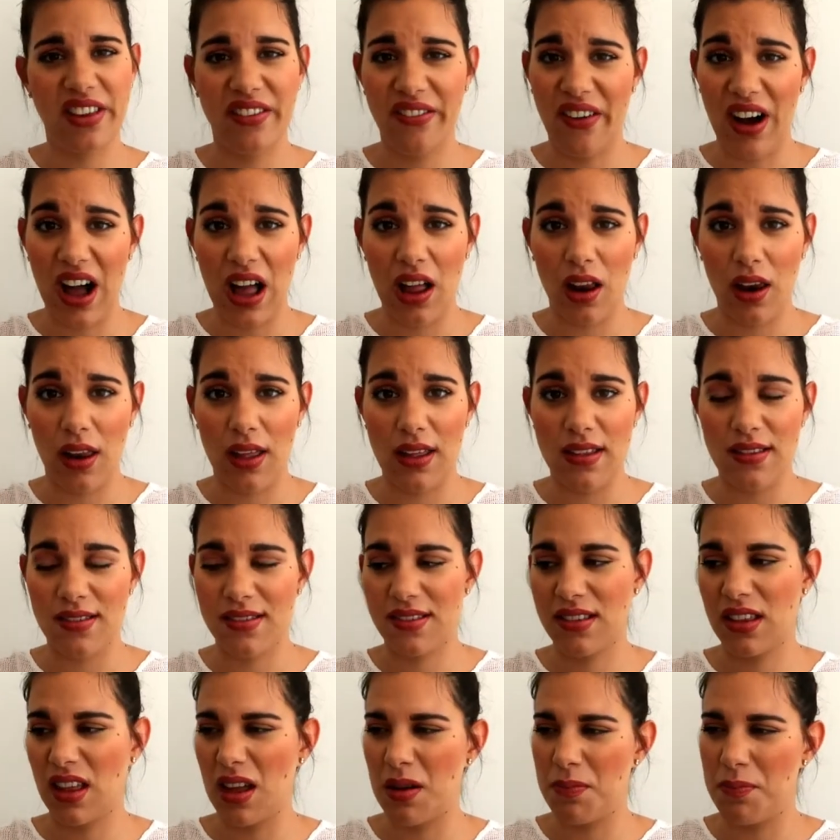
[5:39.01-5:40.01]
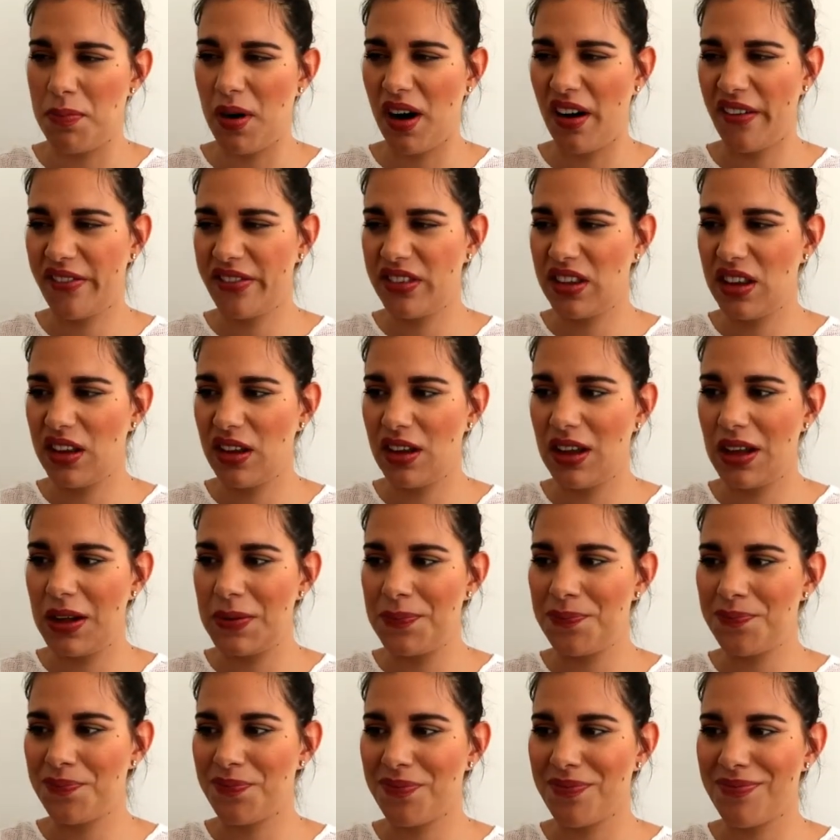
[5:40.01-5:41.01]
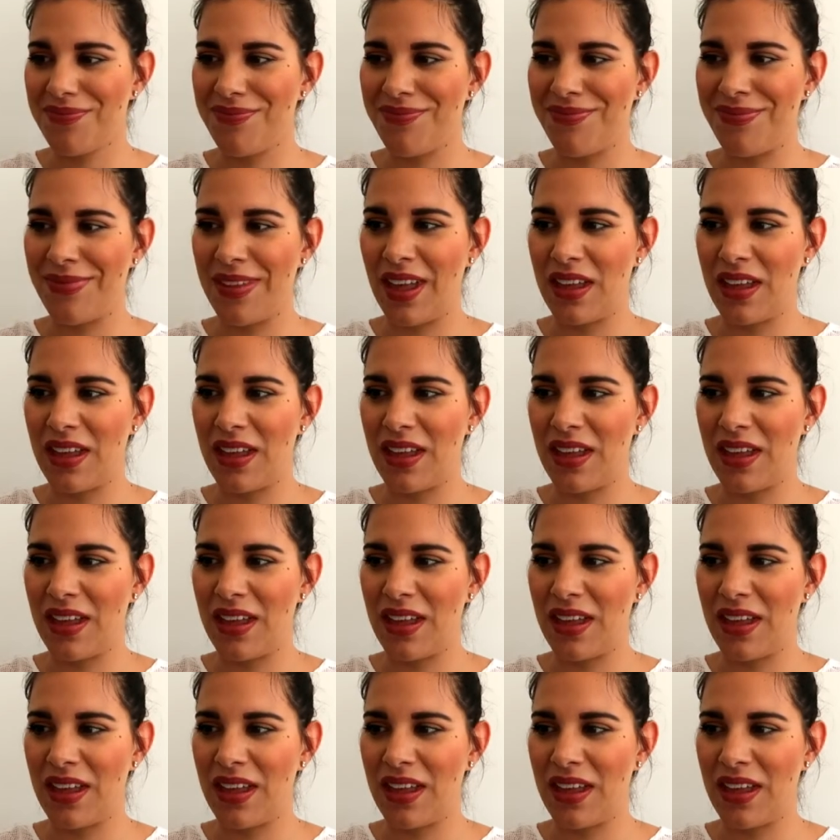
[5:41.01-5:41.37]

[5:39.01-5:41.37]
the violence, above the um,